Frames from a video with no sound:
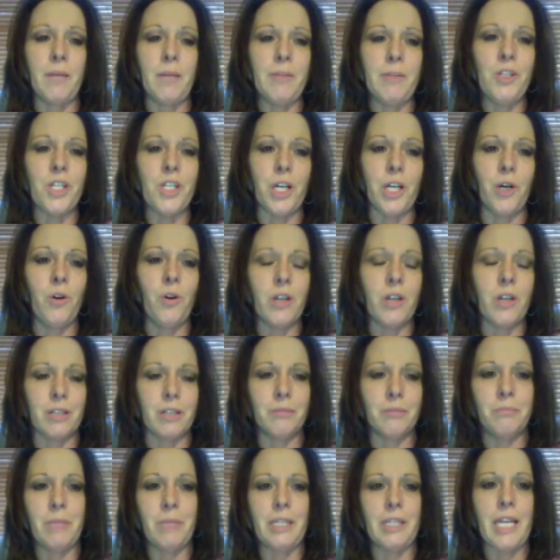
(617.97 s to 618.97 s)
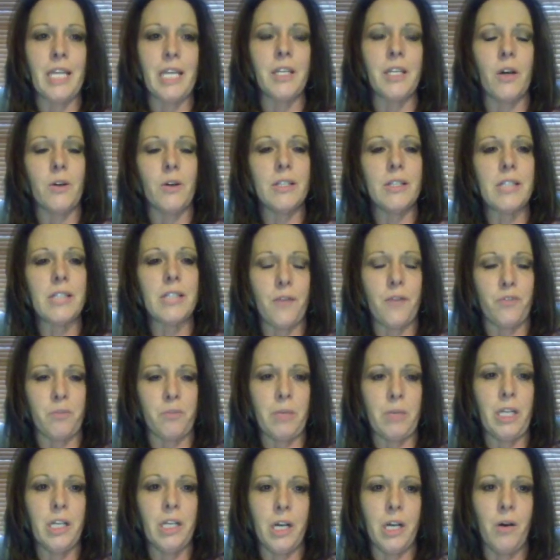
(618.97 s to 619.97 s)
joke, but they know it's time for me to
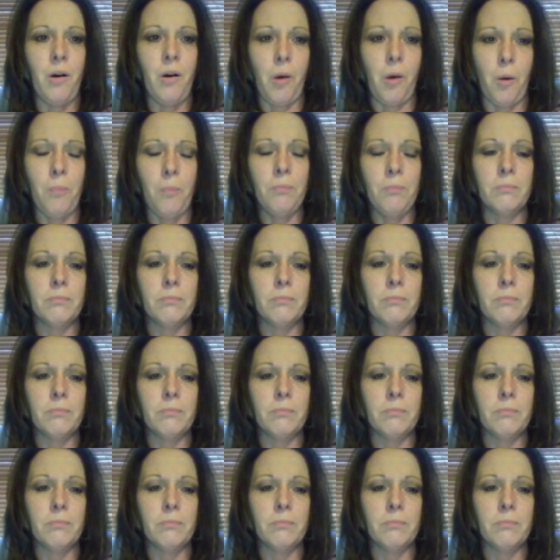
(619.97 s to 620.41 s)
go home.